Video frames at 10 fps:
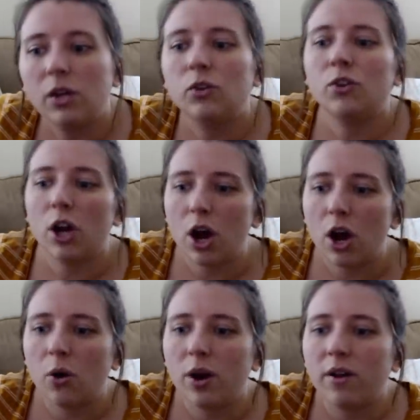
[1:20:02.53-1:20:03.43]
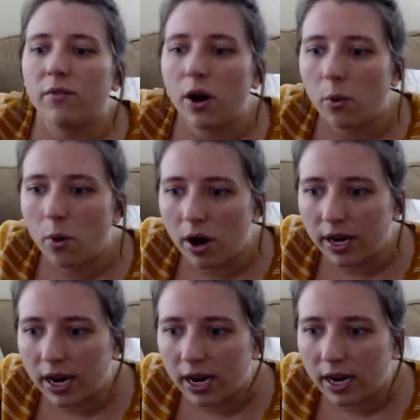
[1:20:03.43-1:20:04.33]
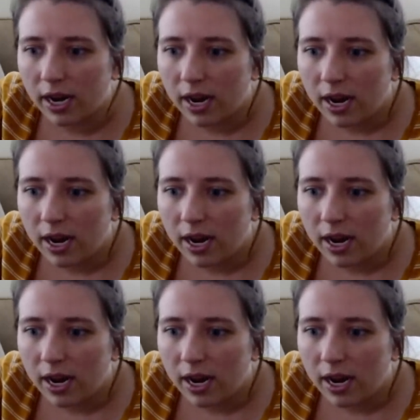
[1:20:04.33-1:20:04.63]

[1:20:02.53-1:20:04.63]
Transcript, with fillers: So if y'all wanted,